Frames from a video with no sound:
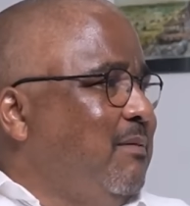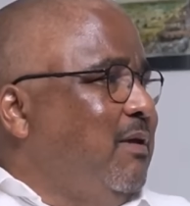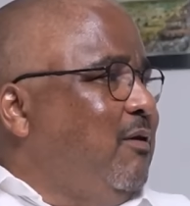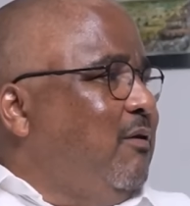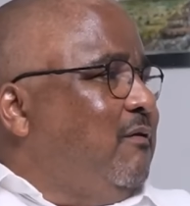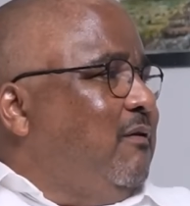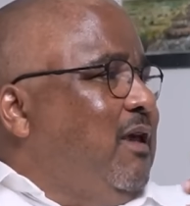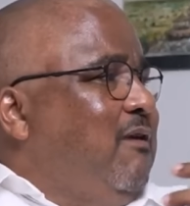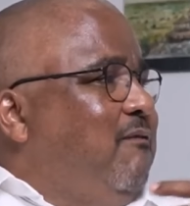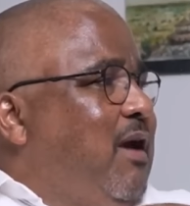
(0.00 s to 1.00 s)
Because
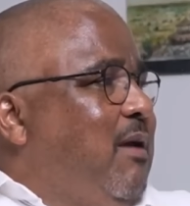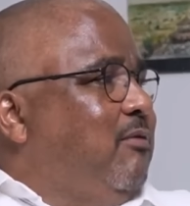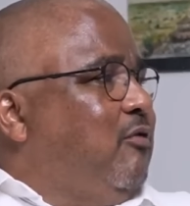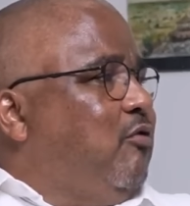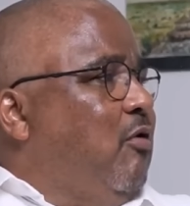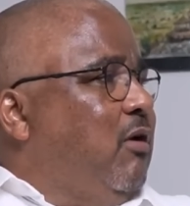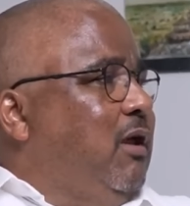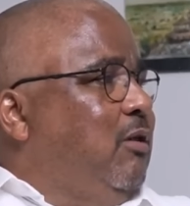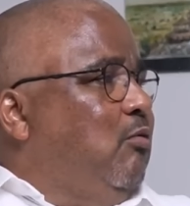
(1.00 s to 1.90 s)
if I am strong in